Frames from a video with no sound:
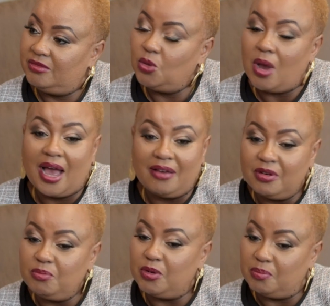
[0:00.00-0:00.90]
You
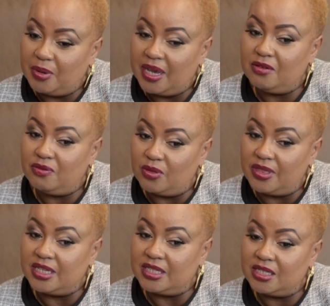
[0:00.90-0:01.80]
haven't prepared for
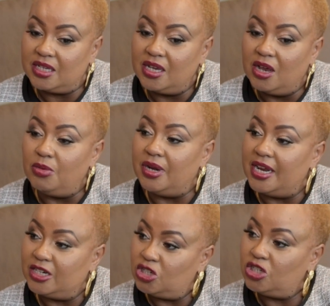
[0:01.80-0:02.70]
this
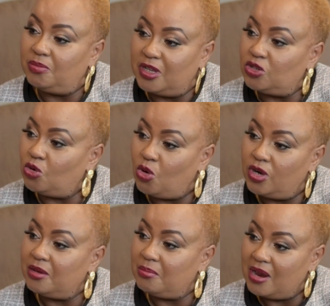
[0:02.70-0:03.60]
relationship that you're
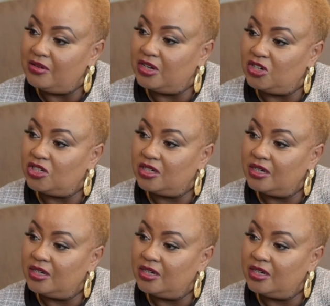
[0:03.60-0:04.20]
calling marriage.